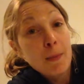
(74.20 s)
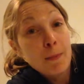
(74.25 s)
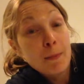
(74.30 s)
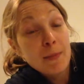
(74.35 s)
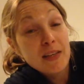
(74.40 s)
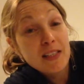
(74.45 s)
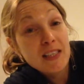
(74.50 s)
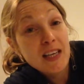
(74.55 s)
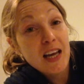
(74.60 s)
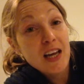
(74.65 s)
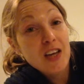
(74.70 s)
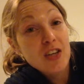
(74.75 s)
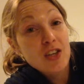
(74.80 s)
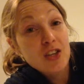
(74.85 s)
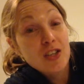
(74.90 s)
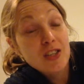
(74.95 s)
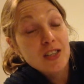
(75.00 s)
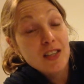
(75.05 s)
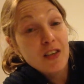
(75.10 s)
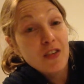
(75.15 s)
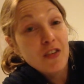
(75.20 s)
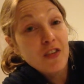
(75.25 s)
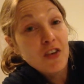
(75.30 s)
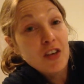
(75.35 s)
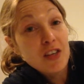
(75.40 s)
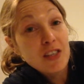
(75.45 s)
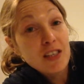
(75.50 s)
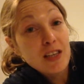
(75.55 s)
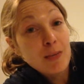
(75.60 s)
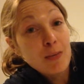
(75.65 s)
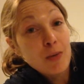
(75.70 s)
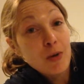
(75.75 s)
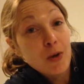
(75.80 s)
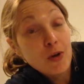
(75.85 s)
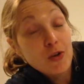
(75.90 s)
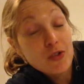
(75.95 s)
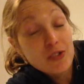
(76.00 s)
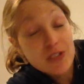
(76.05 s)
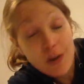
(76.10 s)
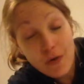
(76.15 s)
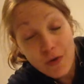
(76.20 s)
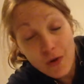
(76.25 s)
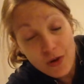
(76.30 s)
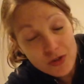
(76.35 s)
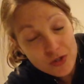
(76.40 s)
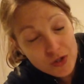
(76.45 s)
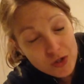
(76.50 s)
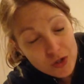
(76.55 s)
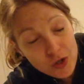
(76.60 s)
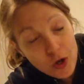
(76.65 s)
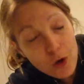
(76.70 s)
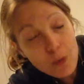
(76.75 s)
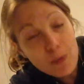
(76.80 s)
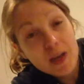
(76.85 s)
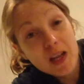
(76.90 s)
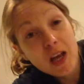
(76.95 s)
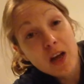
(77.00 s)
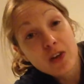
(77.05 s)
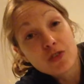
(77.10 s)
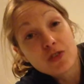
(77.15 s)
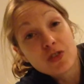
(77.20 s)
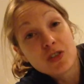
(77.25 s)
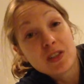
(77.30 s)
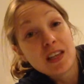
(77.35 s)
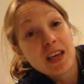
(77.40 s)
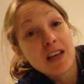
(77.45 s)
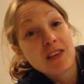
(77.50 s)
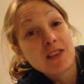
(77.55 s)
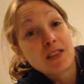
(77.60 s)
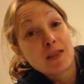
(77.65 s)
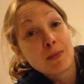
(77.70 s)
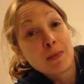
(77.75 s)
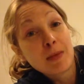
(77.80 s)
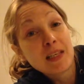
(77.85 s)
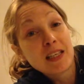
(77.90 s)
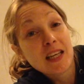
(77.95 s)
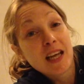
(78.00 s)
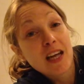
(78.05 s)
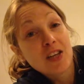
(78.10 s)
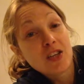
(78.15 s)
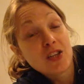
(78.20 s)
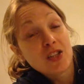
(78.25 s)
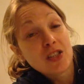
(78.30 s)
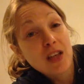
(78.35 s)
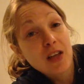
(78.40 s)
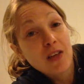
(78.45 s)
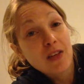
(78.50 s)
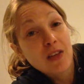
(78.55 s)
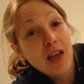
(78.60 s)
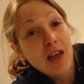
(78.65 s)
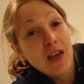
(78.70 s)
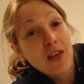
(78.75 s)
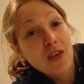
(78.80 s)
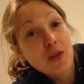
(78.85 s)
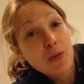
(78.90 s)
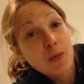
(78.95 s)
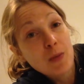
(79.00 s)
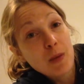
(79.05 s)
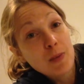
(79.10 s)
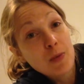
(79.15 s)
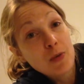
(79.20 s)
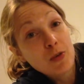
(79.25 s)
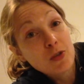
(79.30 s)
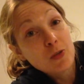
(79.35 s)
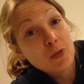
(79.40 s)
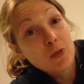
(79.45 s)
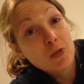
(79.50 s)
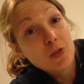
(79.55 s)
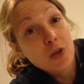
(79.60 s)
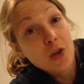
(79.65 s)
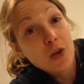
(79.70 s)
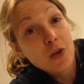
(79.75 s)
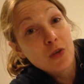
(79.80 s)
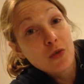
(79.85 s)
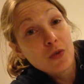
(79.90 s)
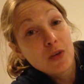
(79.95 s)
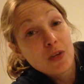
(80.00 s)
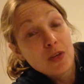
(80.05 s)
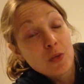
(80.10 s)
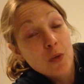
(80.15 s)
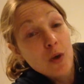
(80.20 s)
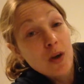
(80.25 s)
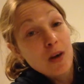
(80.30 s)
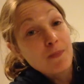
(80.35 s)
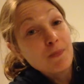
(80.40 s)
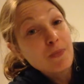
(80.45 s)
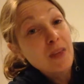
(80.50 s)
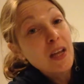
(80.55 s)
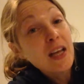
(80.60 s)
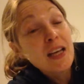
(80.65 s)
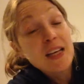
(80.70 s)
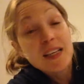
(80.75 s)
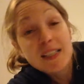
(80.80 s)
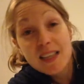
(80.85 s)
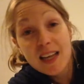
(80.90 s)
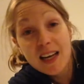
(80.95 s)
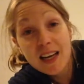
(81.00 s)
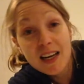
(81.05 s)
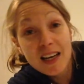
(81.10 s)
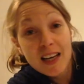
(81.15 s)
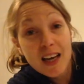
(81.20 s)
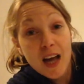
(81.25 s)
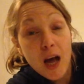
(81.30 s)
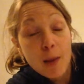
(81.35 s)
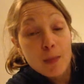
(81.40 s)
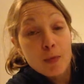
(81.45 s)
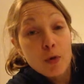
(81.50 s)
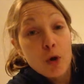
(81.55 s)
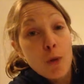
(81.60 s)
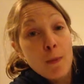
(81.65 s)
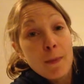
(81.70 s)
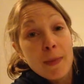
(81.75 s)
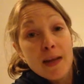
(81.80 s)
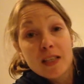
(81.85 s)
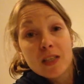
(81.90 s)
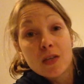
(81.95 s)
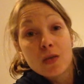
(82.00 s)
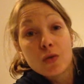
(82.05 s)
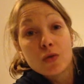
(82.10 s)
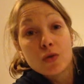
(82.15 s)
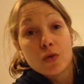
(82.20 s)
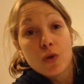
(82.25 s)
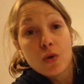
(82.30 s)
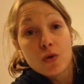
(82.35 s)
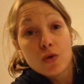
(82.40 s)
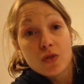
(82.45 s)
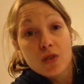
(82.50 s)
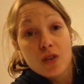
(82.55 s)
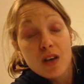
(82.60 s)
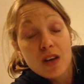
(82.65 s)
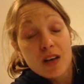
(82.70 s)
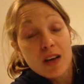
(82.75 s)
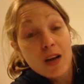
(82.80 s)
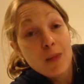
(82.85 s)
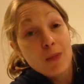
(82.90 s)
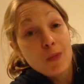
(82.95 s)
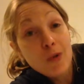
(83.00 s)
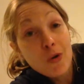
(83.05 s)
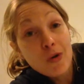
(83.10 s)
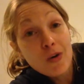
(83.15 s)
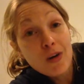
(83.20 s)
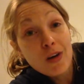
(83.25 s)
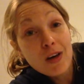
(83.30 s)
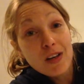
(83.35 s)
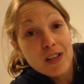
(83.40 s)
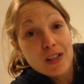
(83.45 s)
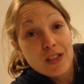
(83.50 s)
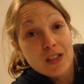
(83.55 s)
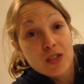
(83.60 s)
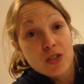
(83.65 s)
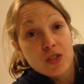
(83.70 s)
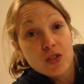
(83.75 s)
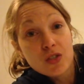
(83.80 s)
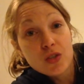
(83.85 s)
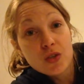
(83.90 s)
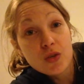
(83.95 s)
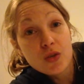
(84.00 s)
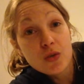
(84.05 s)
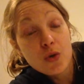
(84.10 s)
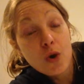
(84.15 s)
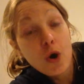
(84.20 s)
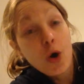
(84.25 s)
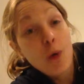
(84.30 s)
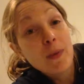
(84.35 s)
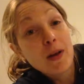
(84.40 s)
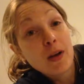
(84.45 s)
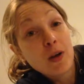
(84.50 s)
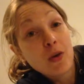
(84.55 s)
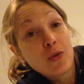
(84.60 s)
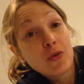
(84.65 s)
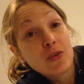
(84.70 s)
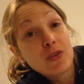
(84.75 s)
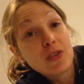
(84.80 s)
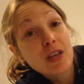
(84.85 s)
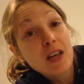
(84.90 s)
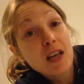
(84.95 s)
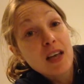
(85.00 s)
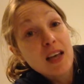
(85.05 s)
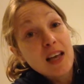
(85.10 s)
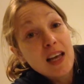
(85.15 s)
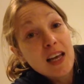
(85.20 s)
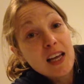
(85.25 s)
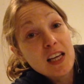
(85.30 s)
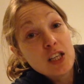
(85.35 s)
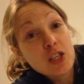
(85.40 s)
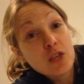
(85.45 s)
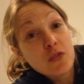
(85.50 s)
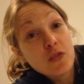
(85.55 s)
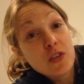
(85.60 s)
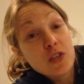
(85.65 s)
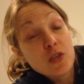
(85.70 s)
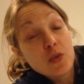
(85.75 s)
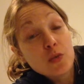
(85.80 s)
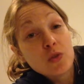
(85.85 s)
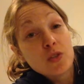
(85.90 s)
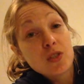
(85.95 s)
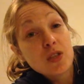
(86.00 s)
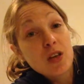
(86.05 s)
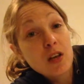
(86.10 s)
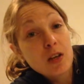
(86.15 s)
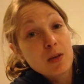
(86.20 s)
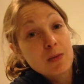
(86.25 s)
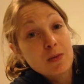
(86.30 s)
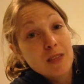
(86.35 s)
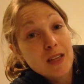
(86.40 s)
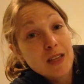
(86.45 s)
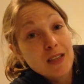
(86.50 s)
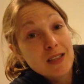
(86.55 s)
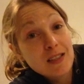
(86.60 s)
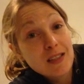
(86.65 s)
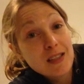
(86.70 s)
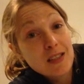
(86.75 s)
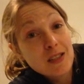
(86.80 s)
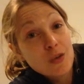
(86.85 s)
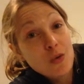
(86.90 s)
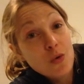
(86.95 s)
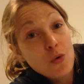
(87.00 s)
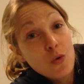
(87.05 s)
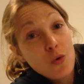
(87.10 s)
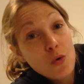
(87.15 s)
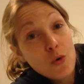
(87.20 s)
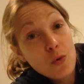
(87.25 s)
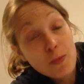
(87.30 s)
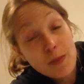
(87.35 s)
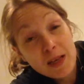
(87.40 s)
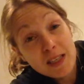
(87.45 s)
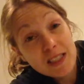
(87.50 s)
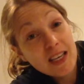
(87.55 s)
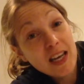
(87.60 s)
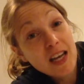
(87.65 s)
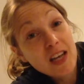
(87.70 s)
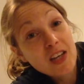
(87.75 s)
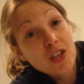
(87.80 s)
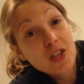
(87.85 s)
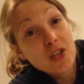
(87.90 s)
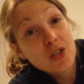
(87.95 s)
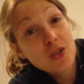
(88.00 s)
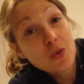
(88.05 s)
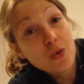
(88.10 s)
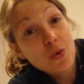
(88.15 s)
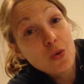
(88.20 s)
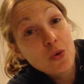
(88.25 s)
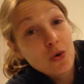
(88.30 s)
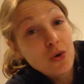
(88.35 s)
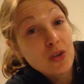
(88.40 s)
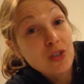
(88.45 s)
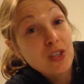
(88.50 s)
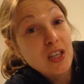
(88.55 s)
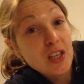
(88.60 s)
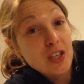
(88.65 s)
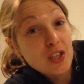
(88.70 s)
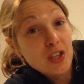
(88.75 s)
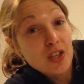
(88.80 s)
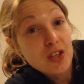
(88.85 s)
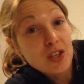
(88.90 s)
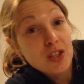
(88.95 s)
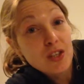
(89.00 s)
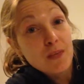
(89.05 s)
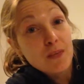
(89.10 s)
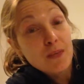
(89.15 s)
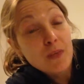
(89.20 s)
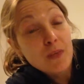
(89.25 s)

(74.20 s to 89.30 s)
medications, firstly because there are so many hundreds of thousands of medications out there that it would be impossible to go through each one. Secondly, I'm not a medical doctor and I'm not licensed to comment on individual circumstances or medications or conditions.